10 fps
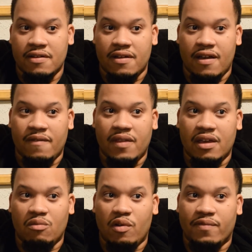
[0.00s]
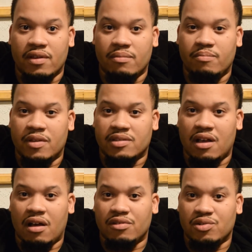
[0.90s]
And then with the
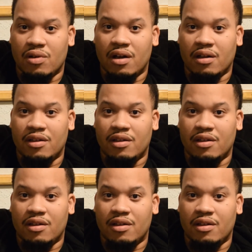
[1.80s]
song Struggling,